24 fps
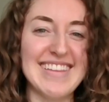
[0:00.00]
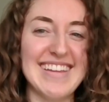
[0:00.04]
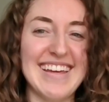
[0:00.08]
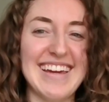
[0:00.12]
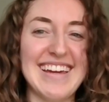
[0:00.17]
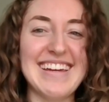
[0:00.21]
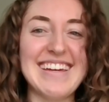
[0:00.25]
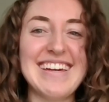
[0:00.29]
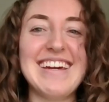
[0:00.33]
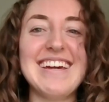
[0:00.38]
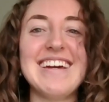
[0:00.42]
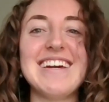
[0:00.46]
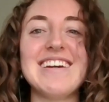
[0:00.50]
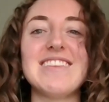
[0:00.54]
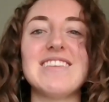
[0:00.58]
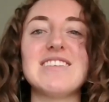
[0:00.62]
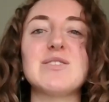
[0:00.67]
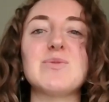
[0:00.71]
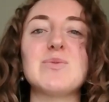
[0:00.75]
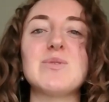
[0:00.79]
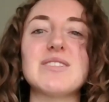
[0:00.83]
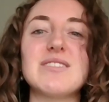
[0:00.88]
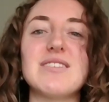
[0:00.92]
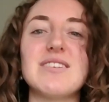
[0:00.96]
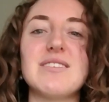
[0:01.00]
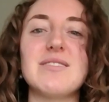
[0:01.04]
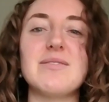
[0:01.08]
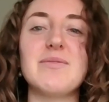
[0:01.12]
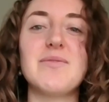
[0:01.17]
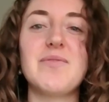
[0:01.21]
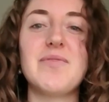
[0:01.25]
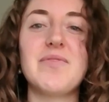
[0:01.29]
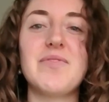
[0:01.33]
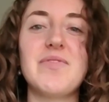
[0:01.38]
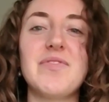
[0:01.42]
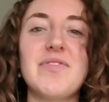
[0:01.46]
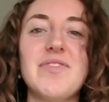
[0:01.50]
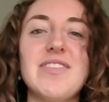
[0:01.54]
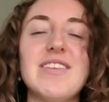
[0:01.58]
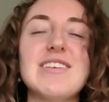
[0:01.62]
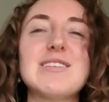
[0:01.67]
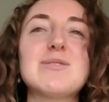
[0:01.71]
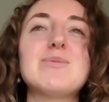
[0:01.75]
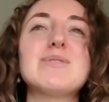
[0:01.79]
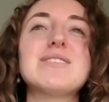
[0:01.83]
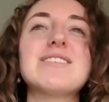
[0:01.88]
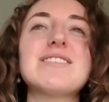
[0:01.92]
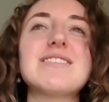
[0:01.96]
like this was a
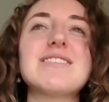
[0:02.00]
this was a